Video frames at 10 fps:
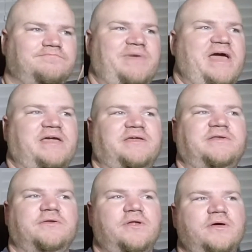back
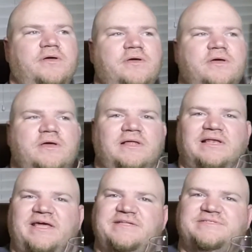in
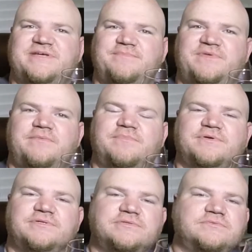late
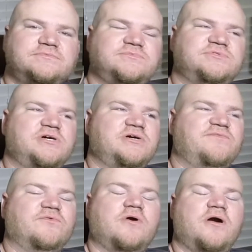September
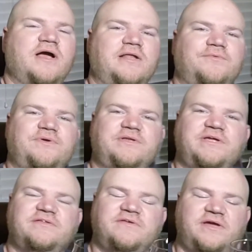for our Halloween
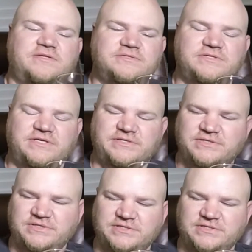get together, and